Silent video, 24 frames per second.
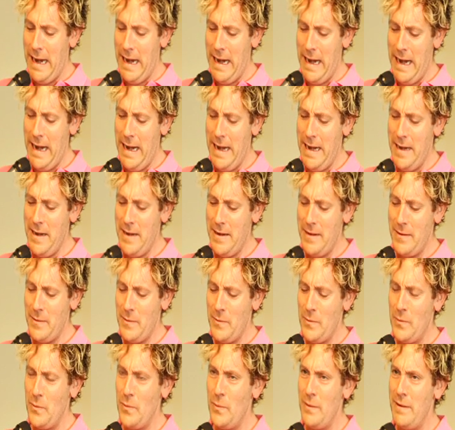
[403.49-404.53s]
I
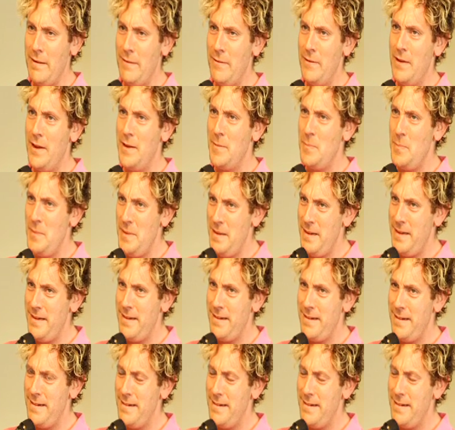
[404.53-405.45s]
will not be